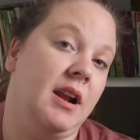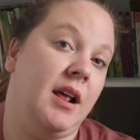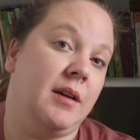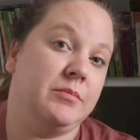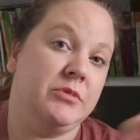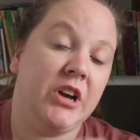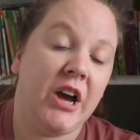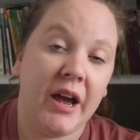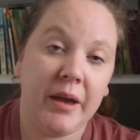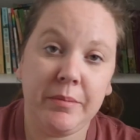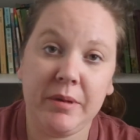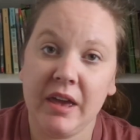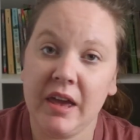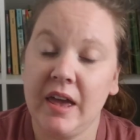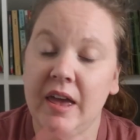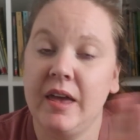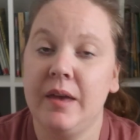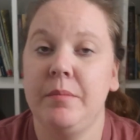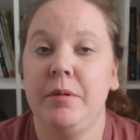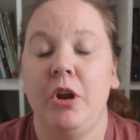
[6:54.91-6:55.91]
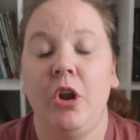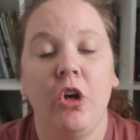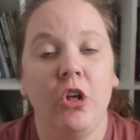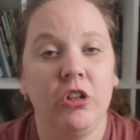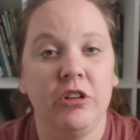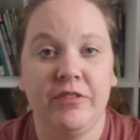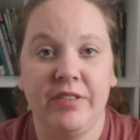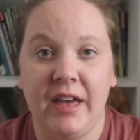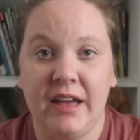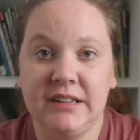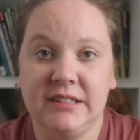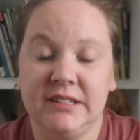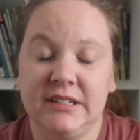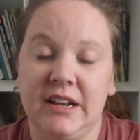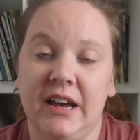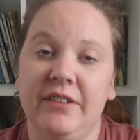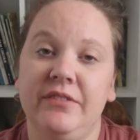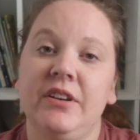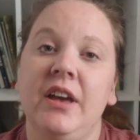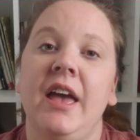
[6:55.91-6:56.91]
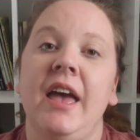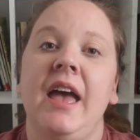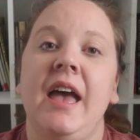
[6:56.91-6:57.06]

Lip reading: and I'm timing him and all of that stuff.